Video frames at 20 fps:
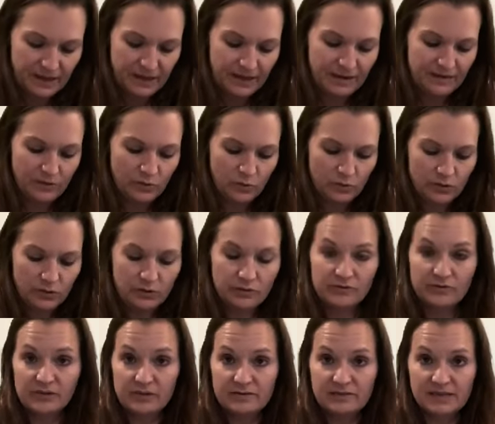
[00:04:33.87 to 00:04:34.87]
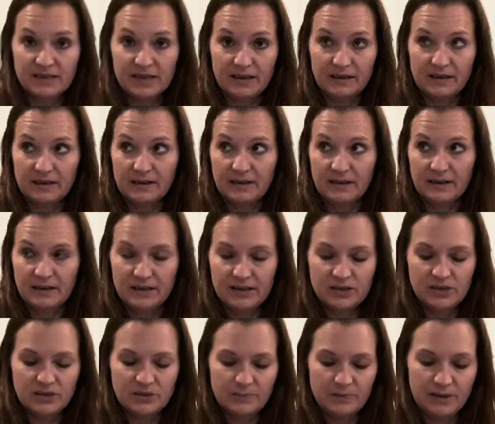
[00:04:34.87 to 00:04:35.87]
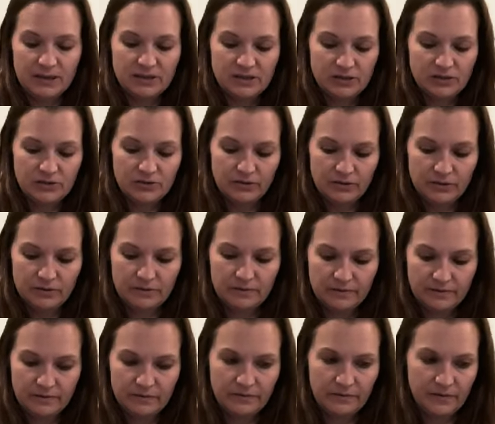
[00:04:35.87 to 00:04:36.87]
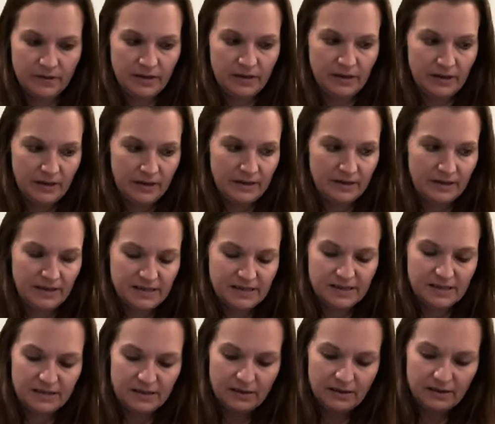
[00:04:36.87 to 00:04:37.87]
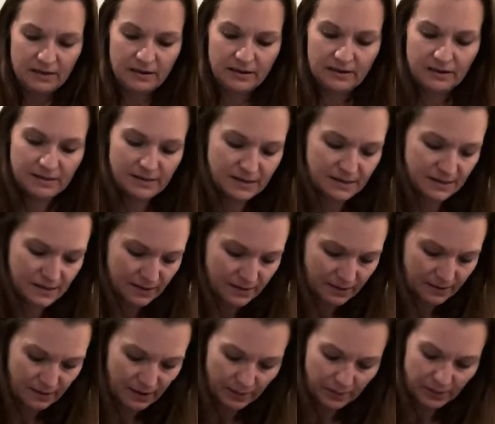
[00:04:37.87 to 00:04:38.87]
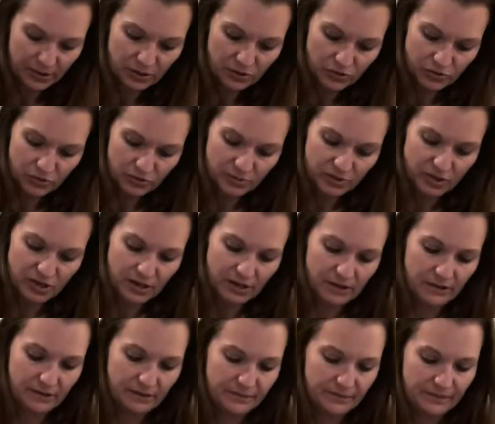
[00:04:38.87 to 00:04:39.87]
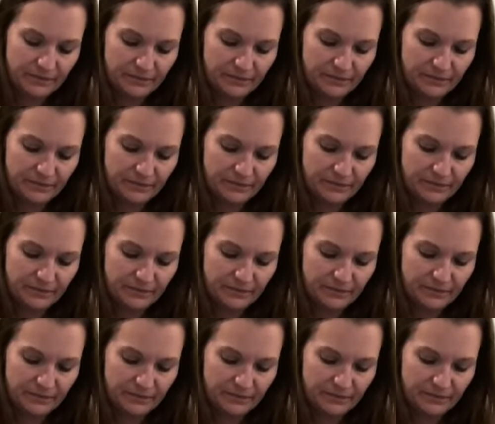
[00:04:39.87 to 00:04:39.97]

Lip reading: I have an Oreo fluff salad that I just made too. That's on my YouTube channel.